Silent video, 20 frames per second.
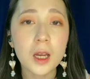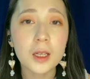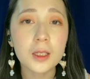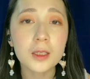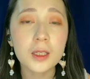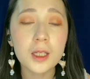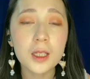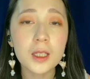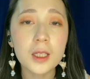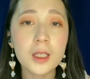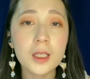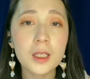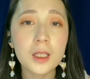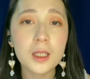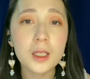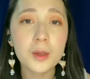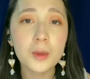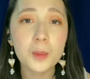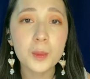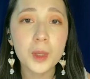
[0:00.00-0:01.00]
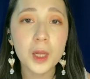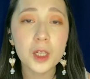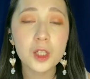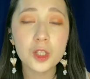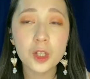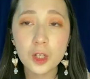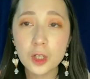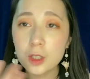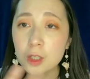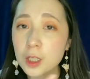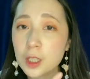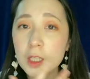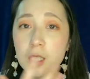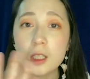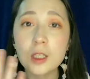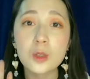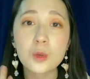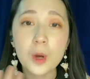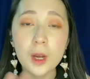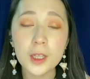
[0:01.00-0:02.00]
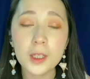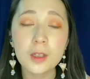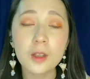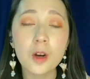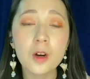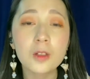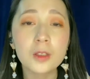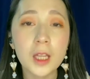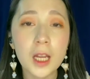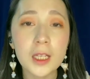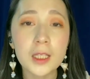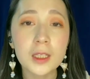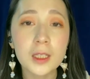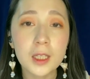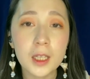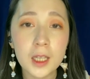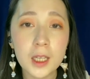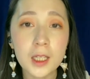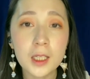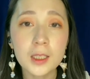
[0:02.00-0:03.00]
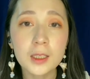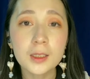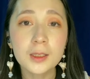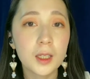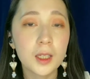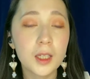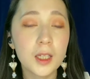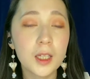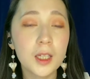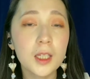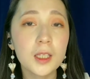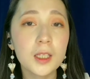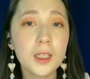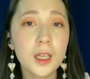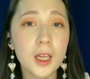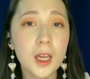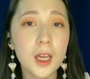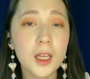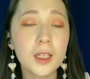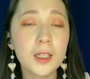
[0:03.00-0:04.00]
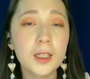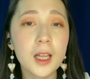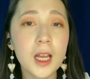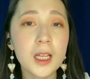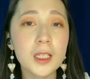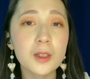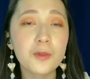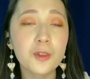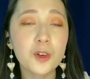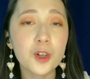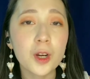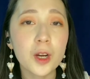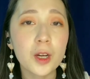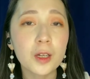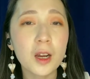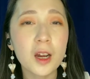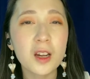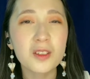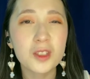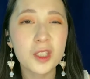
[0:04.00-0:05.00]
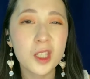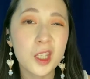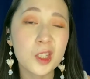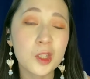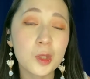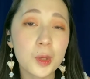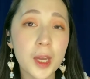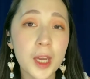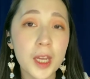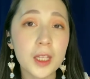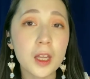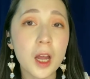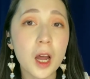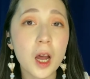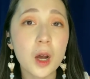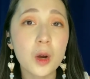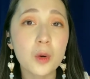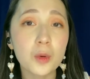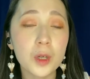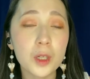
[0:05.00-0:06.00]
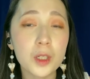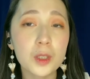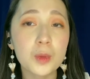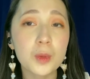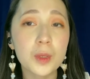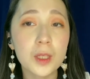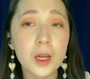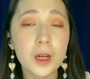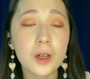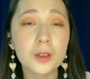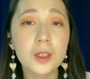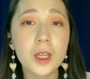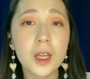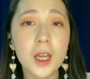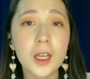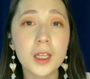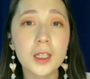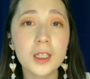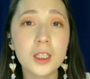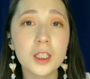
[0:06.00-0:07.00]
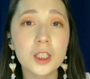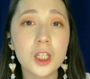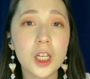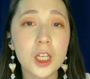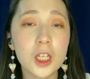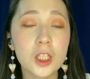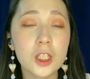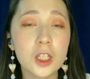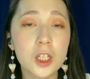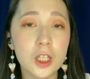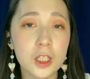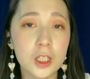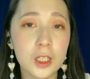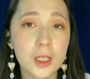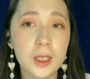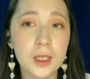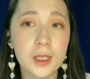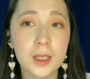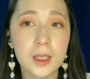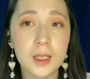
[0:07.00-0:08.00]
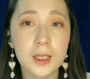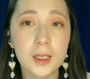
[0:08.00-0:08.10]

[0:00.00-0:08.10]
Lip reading: this blush on is quite long lasting. It can last for around 6 to 8 hours without any changes.